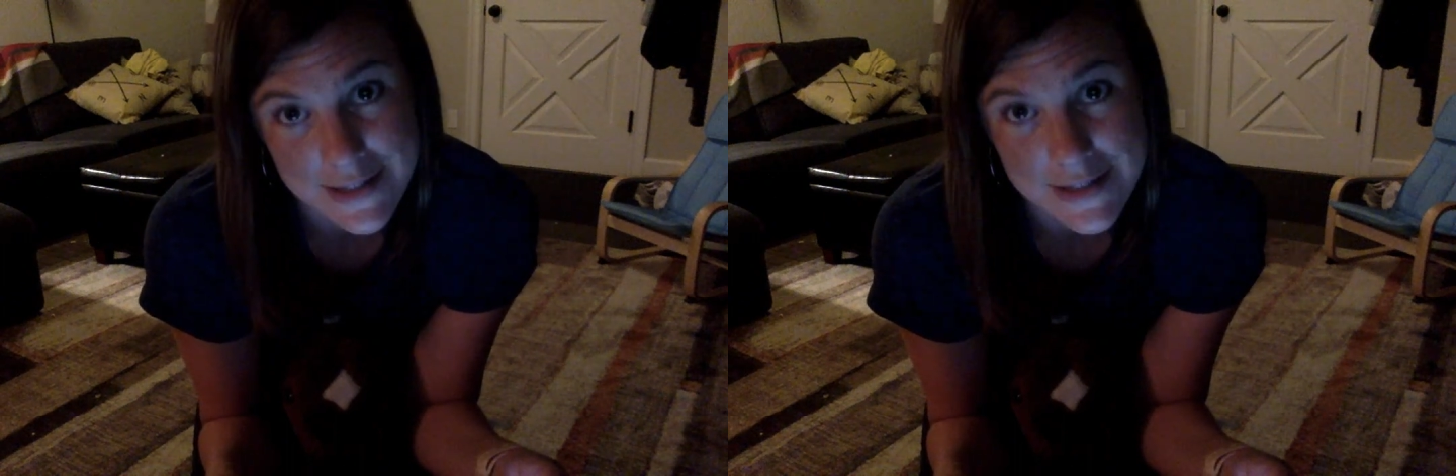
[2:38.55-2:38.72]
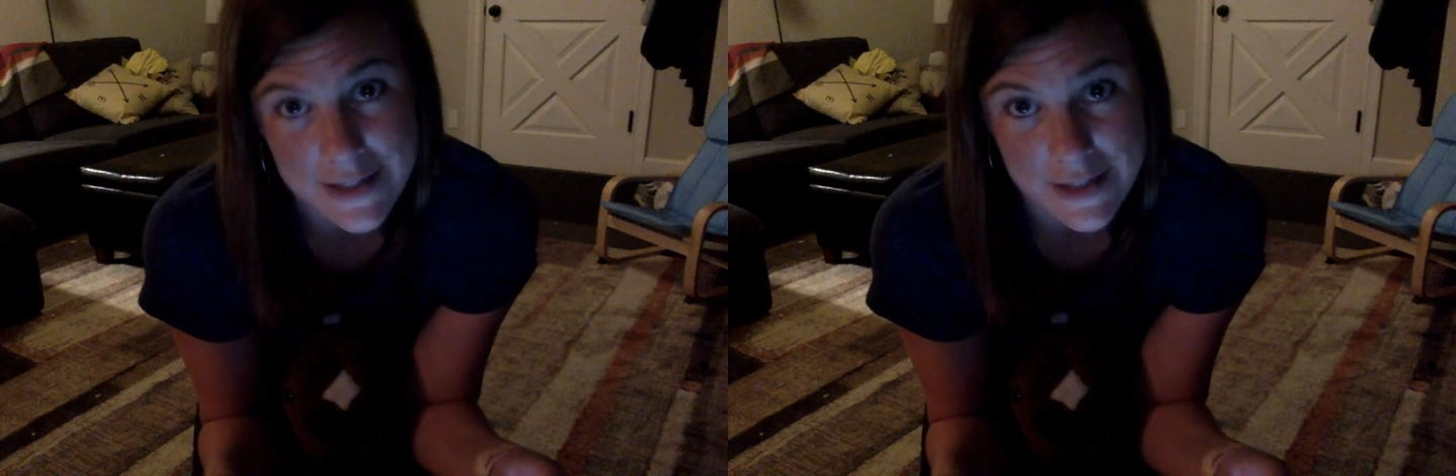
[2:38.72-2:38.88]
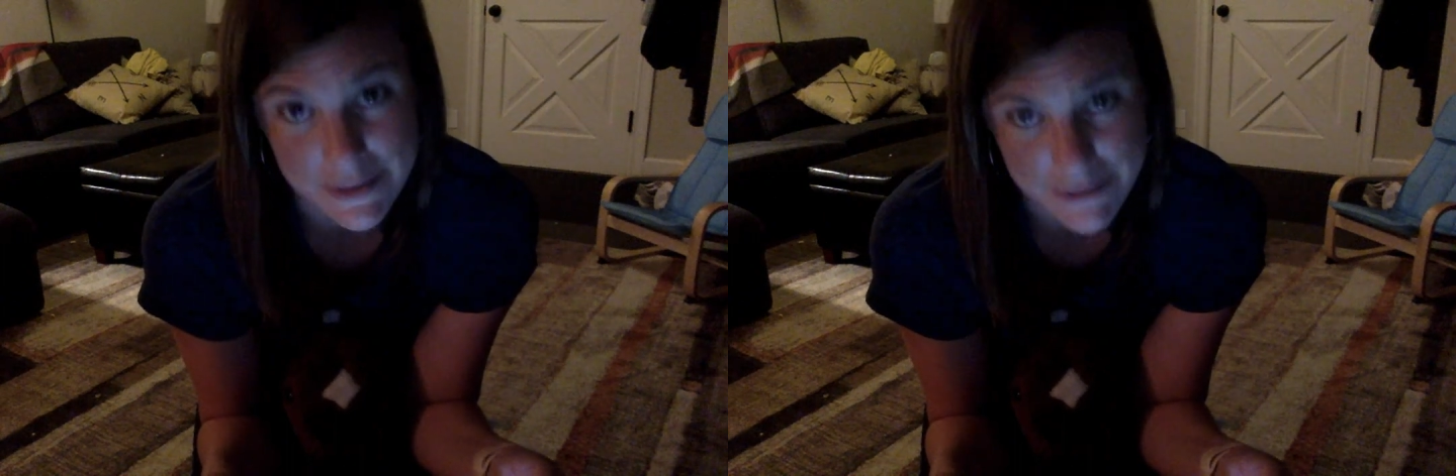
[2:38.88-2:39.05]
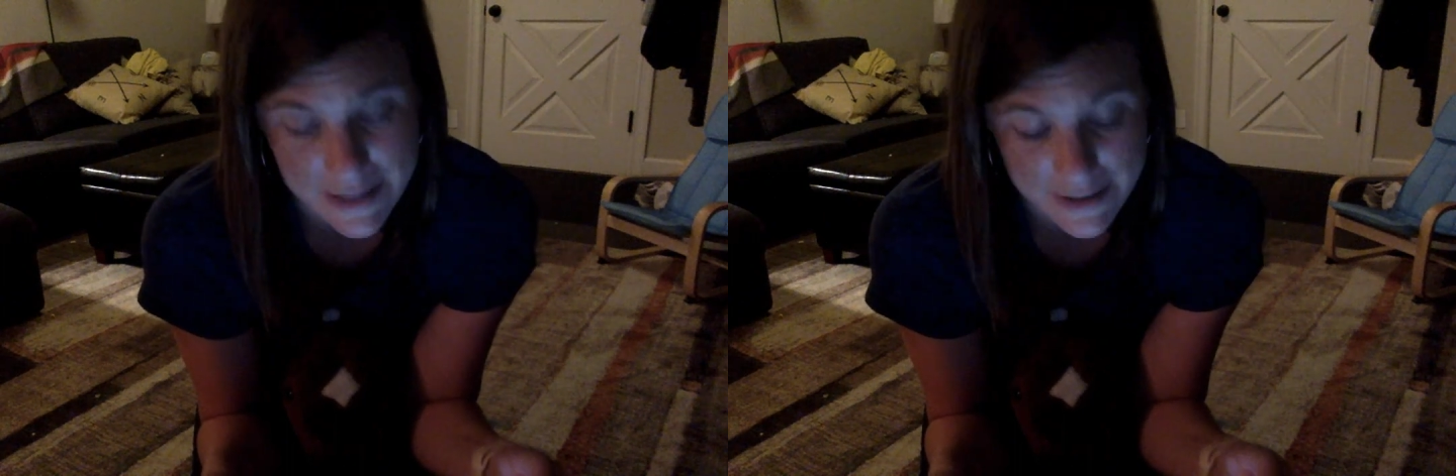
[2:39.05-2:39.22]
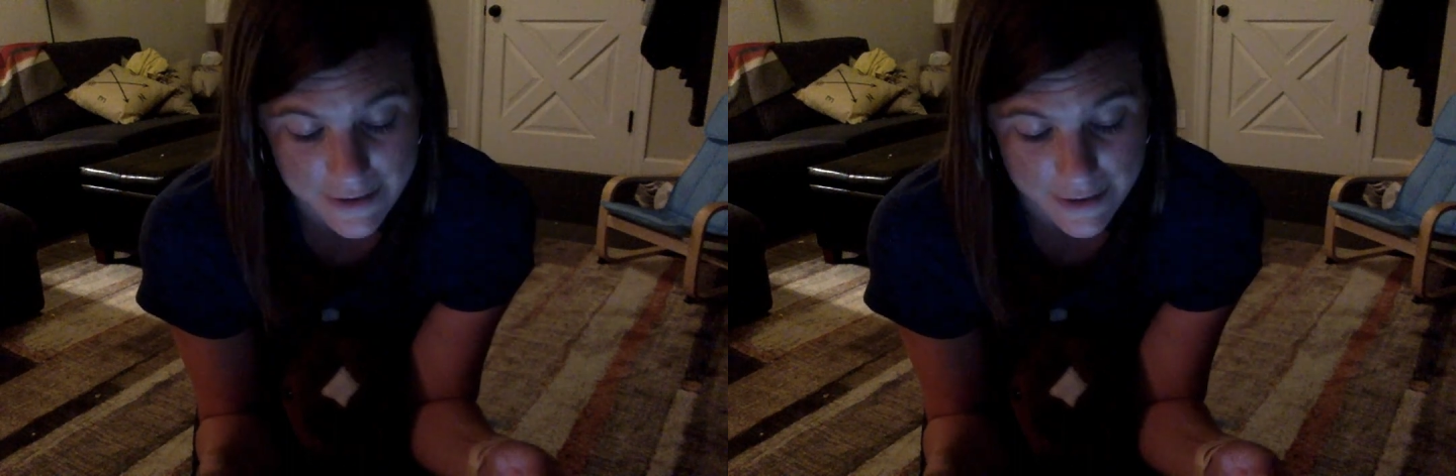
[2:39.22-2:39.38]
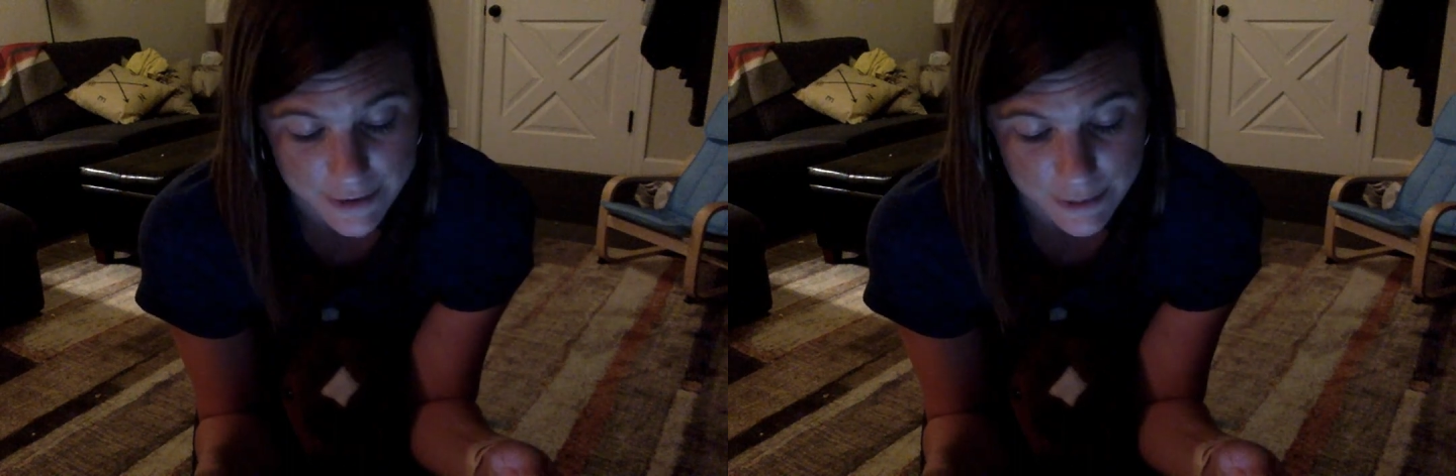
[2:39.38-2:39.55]
to defend
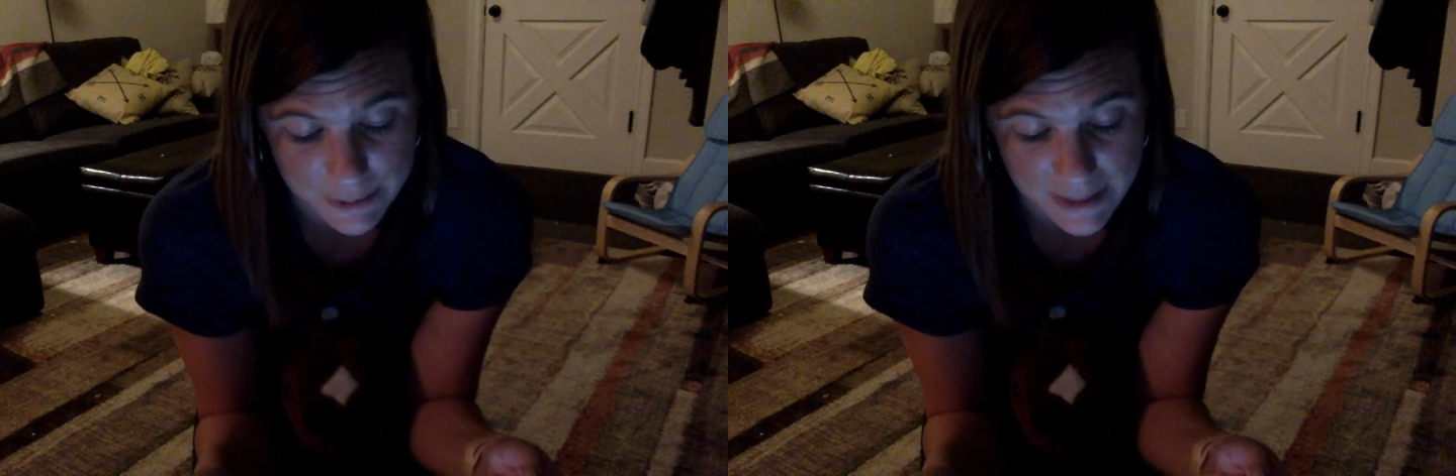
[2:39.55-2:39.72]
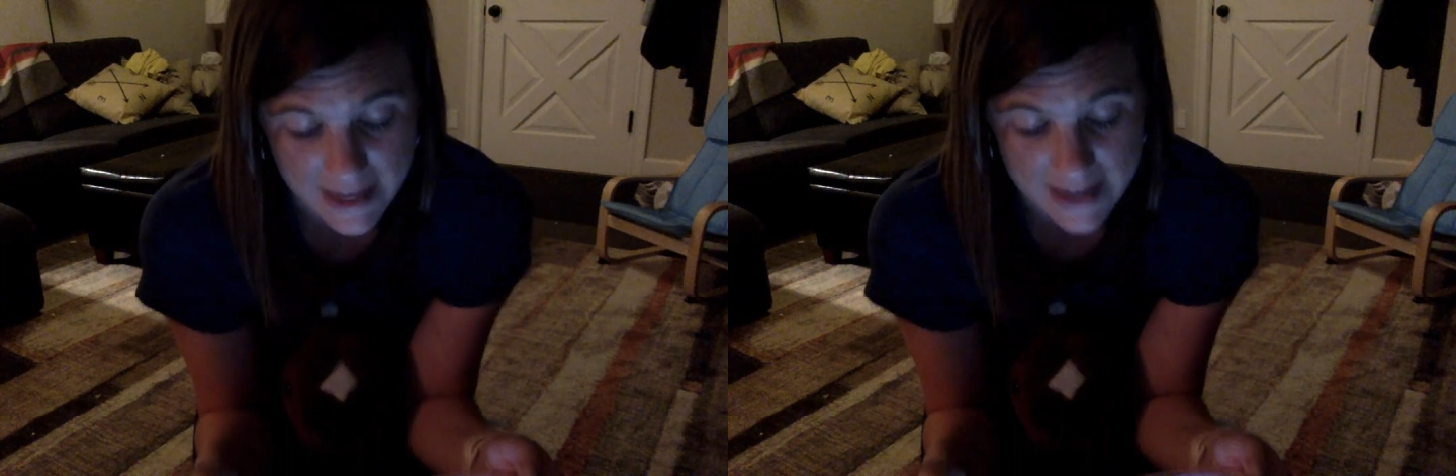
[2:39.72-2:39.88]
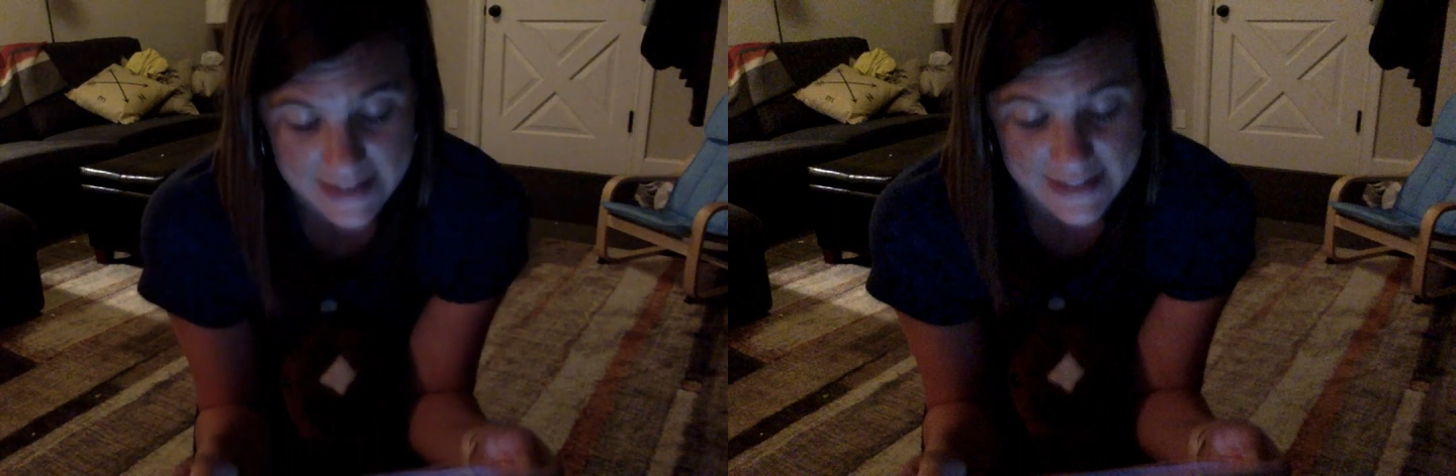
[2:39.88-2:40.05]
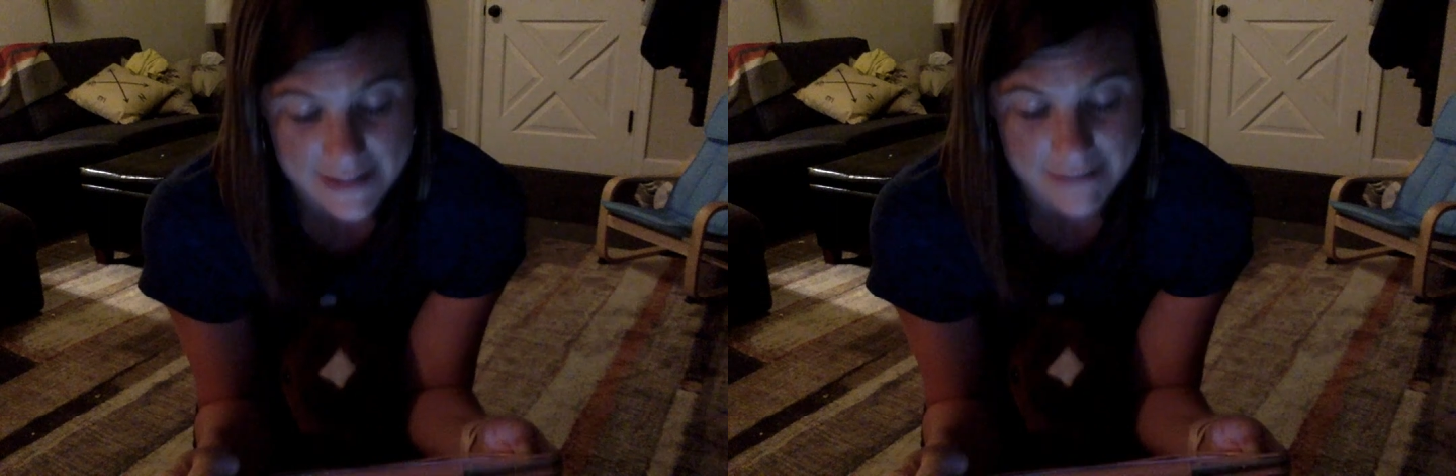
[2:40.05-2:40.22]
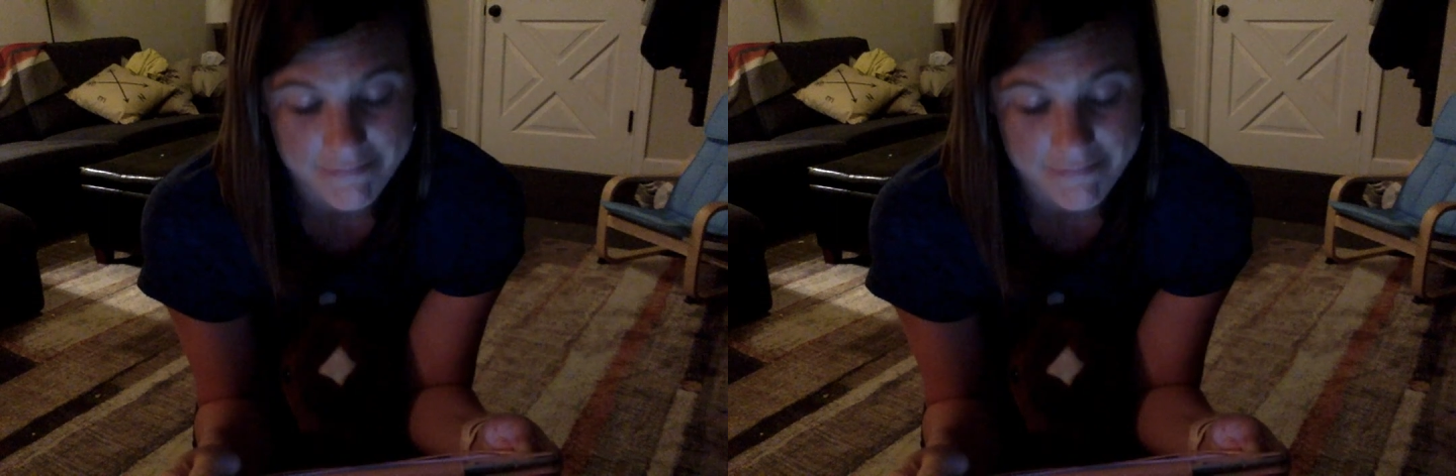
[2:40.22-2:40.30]
their supplies.